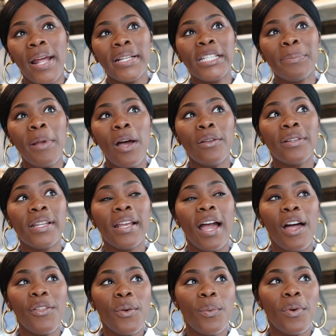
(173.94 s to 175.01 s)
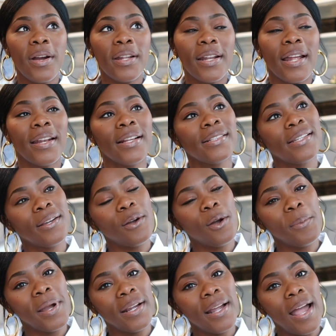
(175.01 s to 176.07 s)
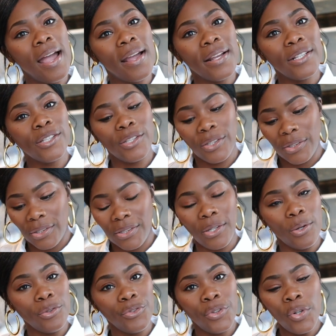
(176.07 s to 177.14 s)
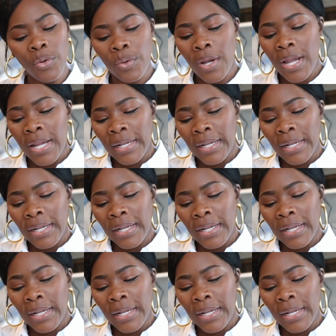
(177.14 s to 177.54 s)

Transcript: I smelled the other one and I said, oh my God, it's so true.